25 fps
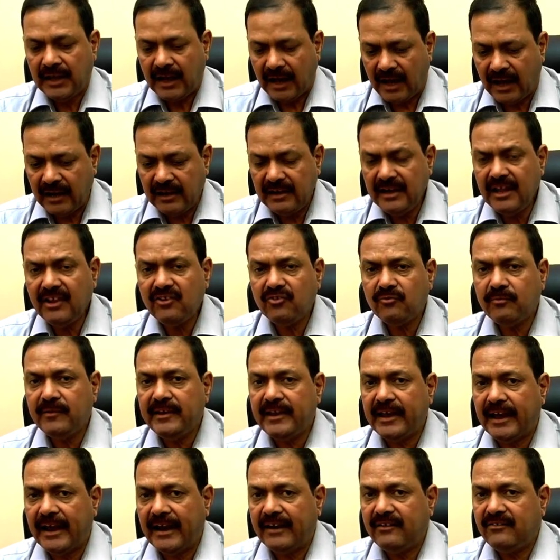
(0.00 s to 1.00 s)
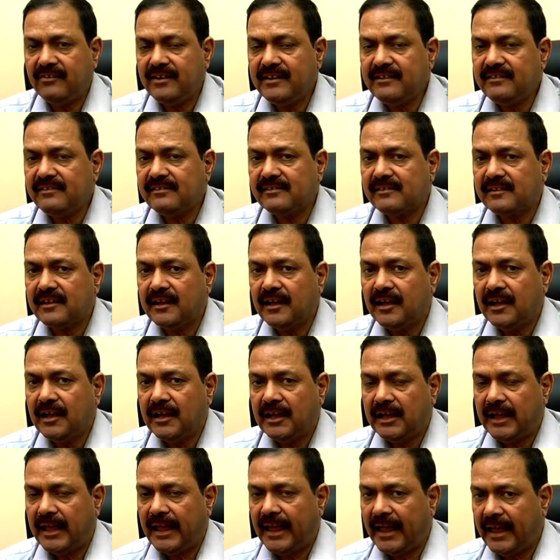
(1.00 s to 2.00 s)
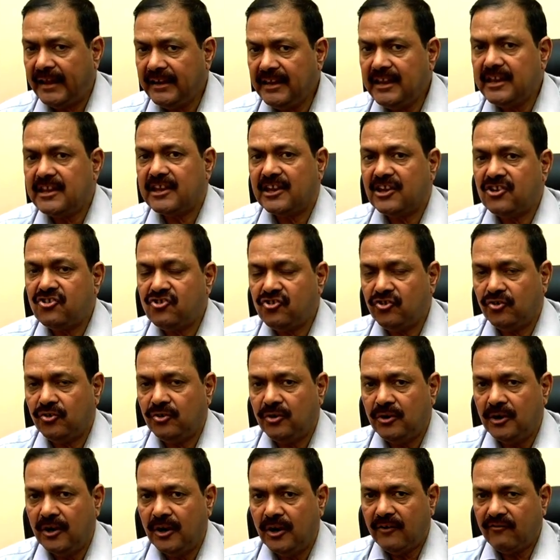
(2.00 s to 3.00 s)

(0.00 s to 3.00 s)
Unless we address any issue